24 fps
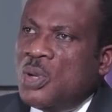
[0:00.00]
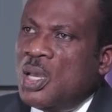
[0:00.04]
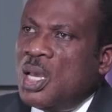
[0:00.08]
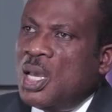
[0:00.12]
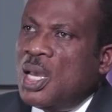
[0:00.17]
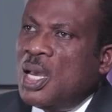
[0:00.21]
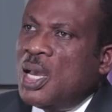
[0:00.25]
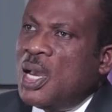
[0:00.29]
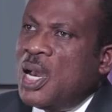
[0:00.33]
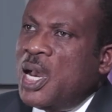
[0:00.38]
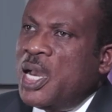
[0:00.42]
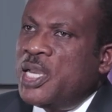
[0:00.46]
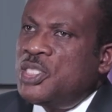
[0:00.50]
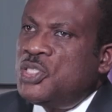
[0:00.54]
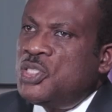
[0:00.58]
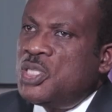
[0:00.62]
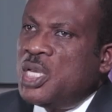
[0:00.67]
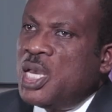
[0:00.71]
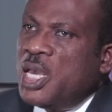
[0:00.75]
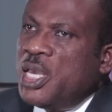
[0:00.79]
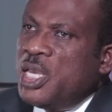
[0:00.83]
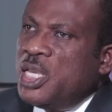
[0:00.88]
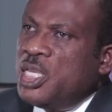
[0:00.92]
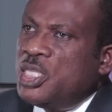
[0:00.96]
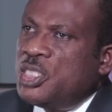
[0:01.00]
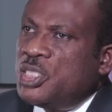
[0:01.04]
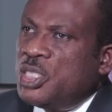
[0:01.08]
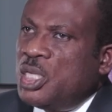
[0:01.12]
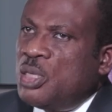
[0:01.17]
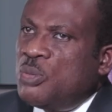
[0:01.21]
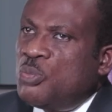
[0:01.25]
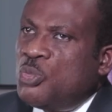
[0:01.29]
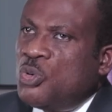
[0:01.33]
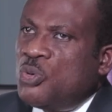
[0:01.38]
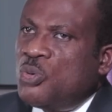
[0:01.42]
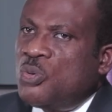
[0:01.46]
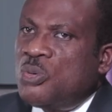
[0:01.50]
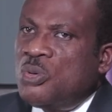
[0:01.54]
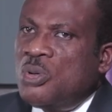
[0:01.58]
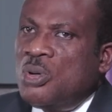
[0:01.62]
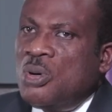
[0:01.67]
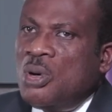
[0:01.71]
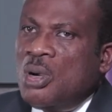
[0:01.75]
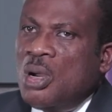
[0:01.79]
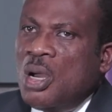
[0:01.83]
where Hygeia HMO